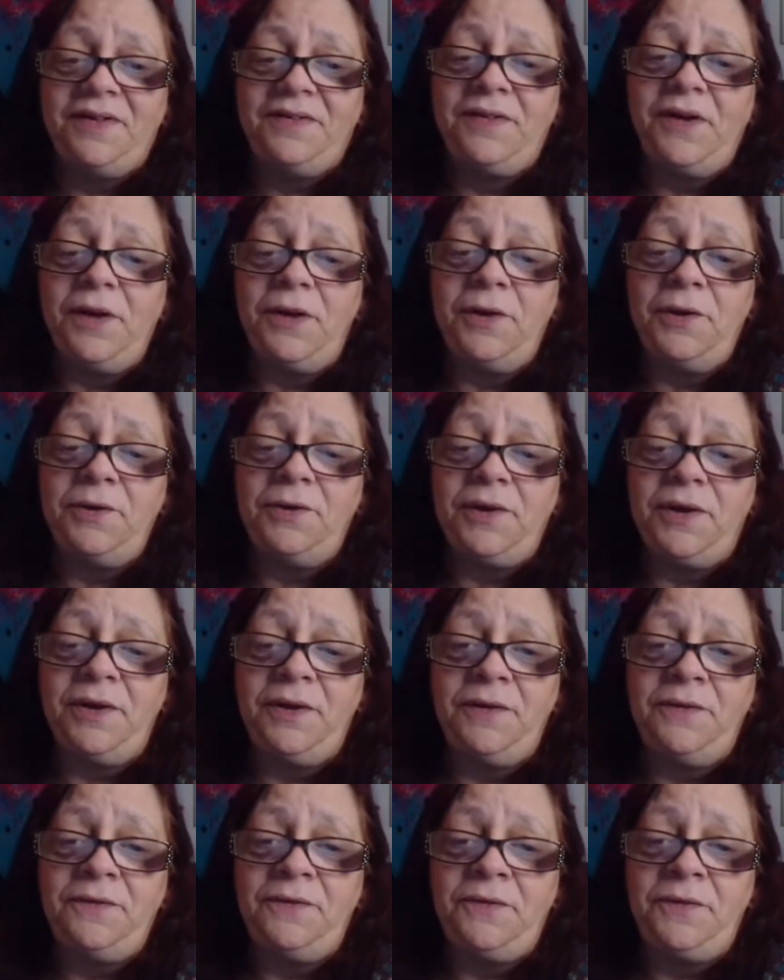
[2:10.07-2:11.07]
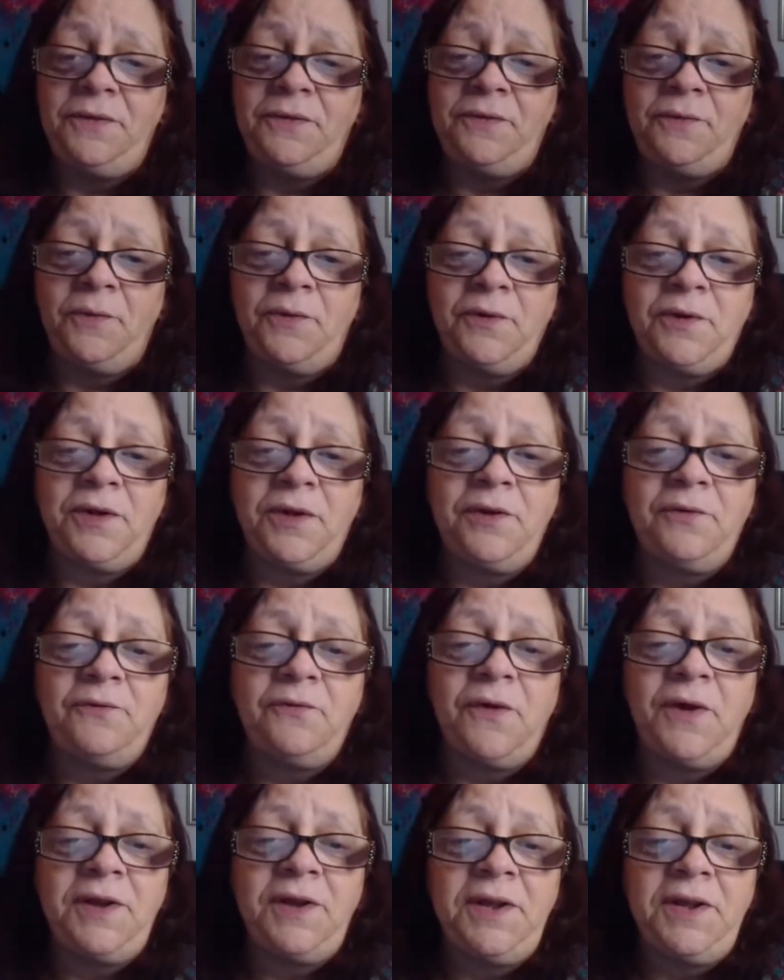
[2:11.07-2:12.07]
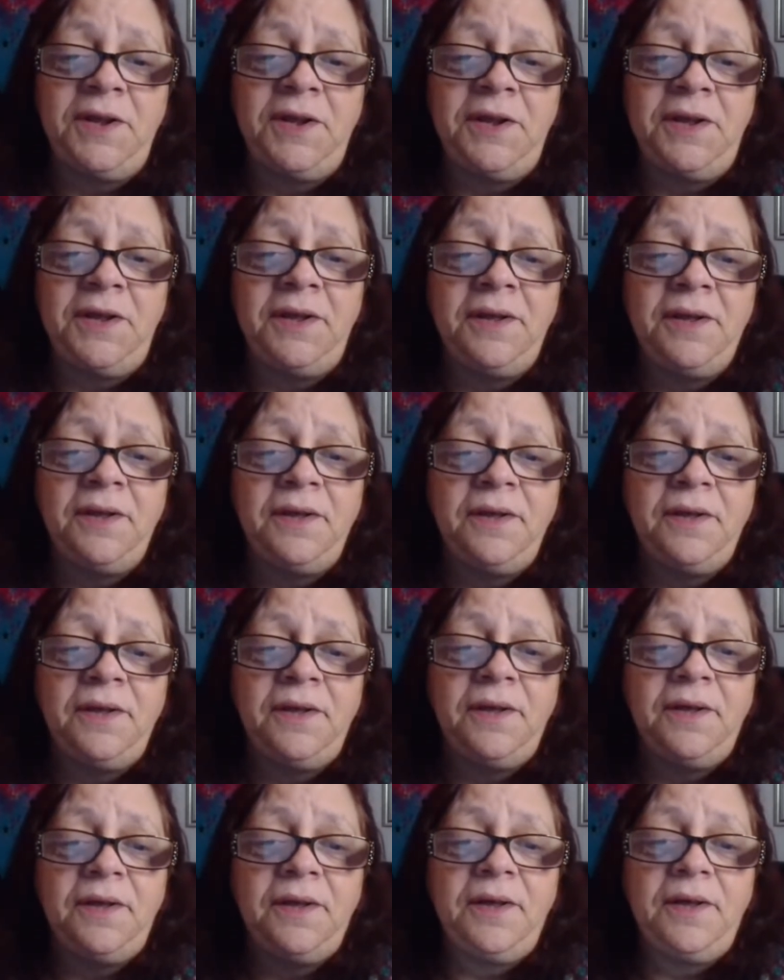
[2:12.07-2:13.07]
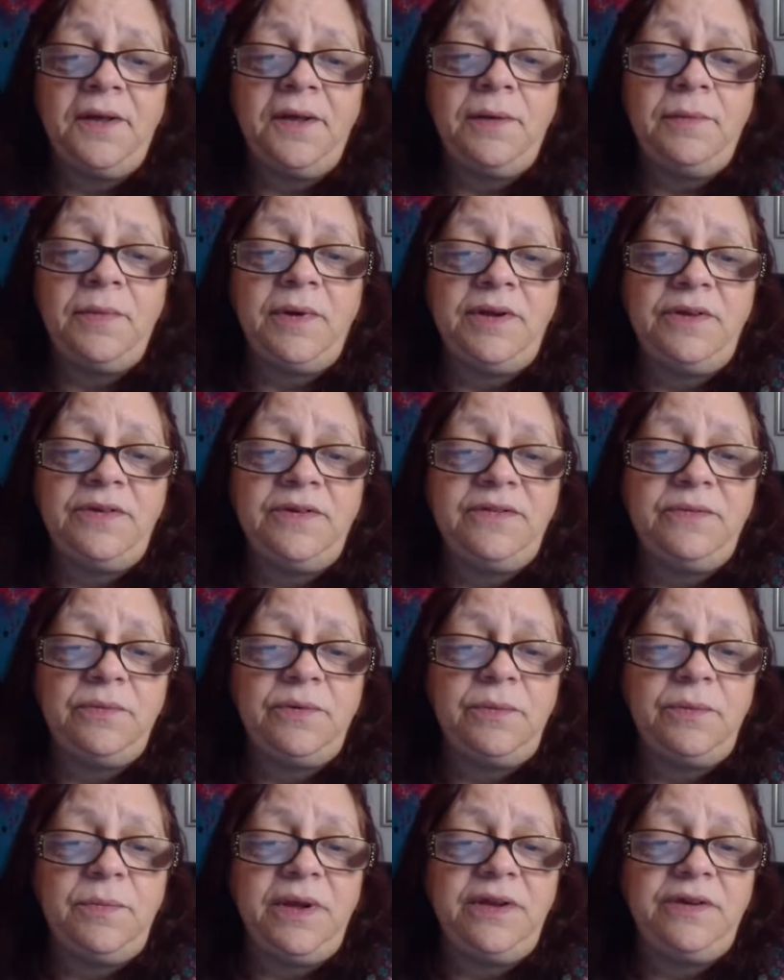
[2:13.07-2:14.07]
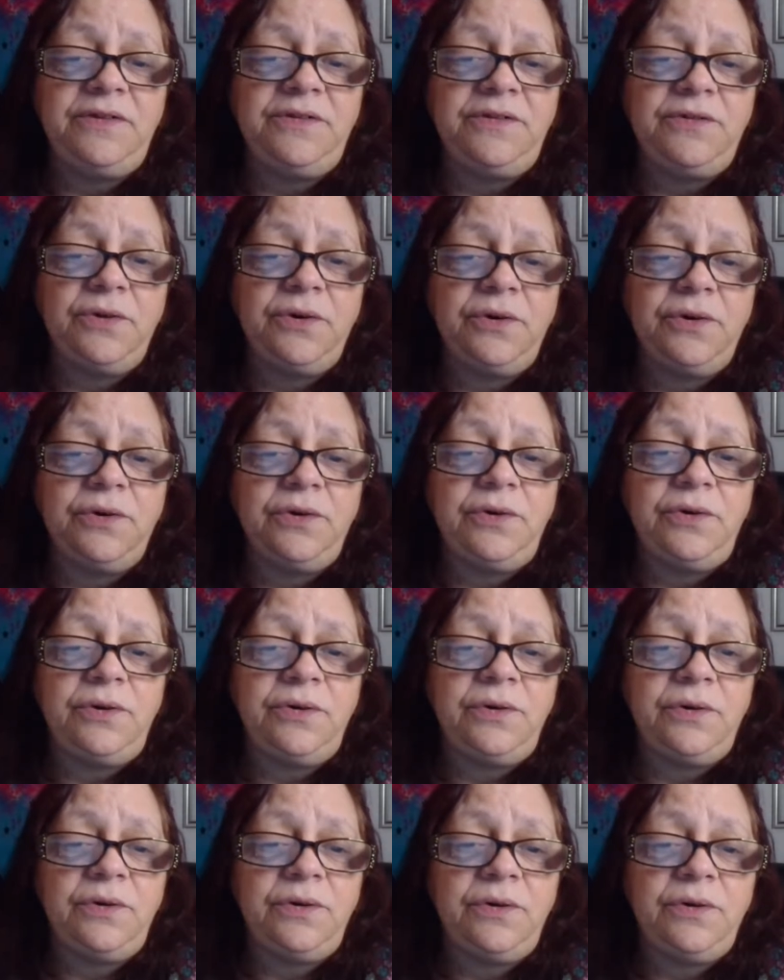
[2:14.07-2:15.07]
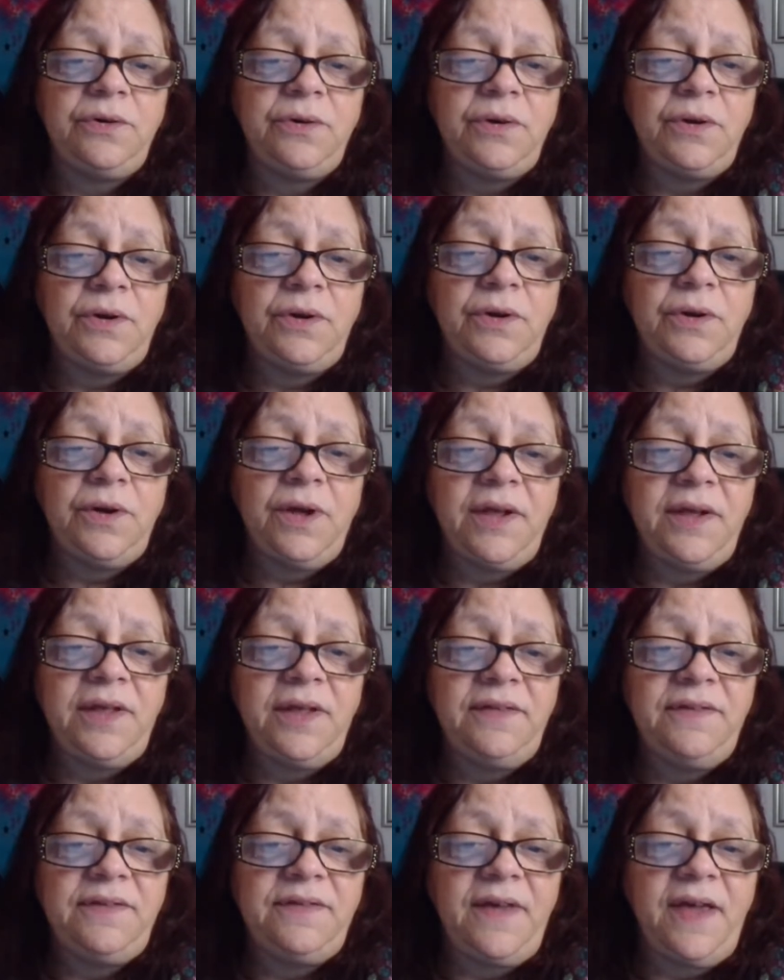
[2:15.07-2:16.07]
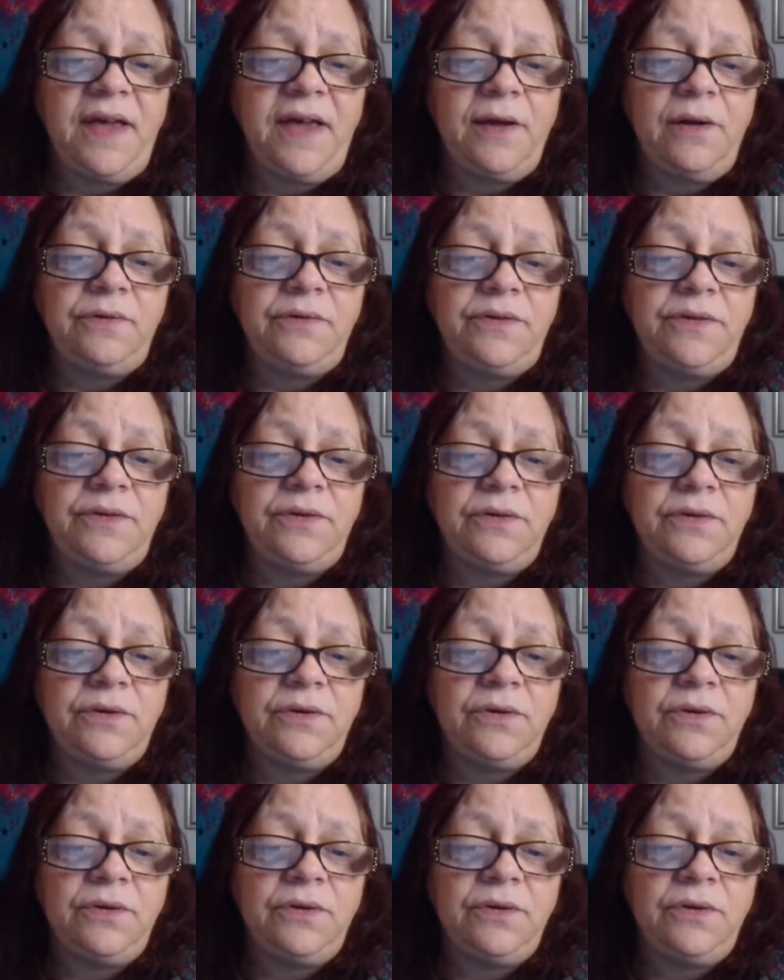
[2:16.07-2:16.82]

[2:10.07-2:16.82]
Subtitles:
Tired as usual, King Friday. I just want to make sure I get this out.